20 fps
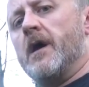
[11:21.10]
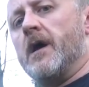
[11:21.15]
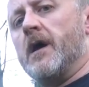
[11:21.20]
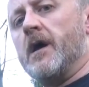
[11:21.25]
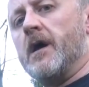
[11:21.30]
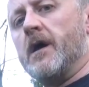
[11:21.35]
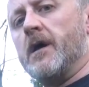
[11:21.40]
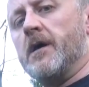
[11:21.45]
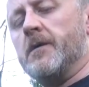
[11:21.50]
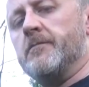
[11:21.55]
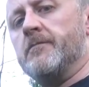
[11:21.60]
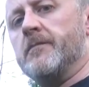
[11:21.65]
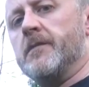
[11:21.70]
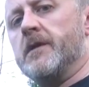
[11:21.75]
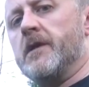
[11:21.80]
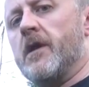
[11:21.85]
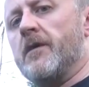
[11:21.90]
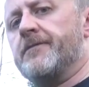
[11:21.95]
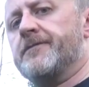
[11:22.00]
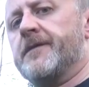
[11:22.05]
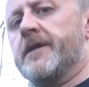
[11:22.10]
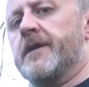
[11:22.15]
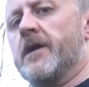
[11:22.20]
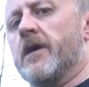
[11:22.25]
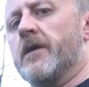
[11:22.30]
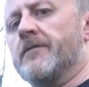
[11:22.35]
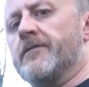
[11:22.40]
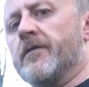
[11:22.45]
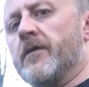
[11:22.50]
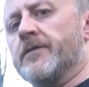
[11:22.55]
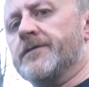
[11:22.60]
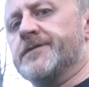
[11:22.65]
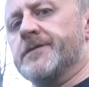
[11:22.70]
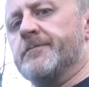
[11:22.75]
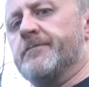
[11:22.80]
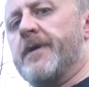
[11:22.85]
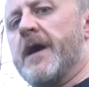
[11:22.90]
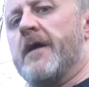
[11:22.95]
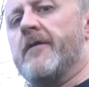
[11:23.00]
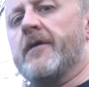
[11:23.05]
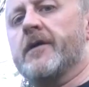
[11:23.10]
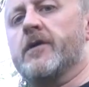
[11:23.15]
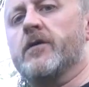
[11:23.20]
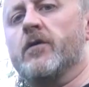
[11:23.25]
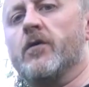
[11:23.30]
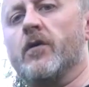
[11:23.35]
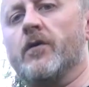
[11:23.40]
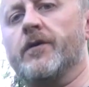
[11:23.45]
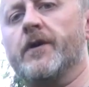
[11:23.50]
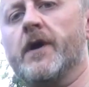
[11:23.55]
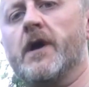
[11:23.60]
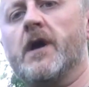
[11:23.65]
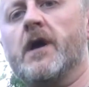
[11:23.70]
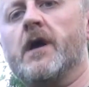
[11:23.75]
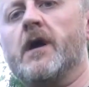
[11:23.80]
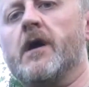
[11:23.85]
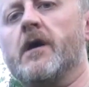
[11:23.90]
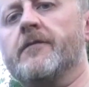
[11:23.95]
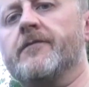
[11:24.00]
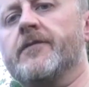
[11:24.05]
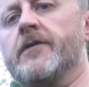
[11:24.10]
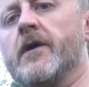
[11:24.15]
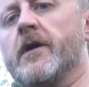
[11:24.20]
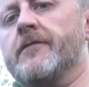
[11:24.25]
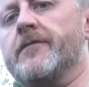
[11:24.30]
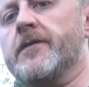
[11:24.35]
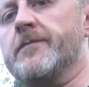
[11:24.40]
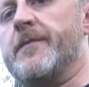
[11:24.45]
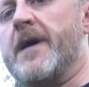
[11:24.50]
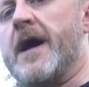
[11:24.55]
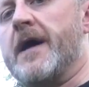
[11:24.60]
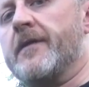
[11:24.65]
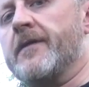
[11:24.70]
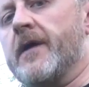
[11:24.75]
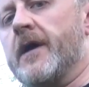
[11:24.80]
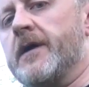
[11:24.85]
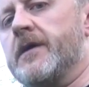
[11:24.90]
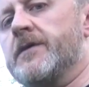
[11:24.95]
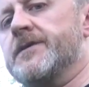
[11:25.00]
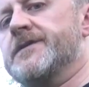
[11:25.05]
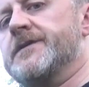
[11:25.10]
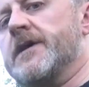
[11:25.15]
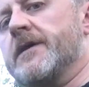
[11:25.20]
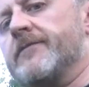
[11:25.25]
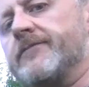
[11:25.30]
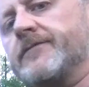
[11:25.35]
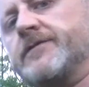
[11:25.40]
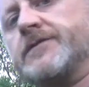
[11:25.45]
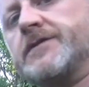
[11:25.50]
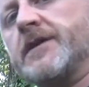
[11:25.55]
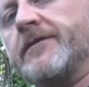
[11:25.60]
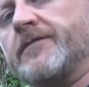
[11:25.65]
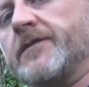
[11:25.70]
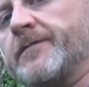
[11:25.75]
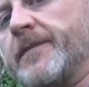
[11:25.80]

um, lofted over on some paracord over, over the back there. You can see just over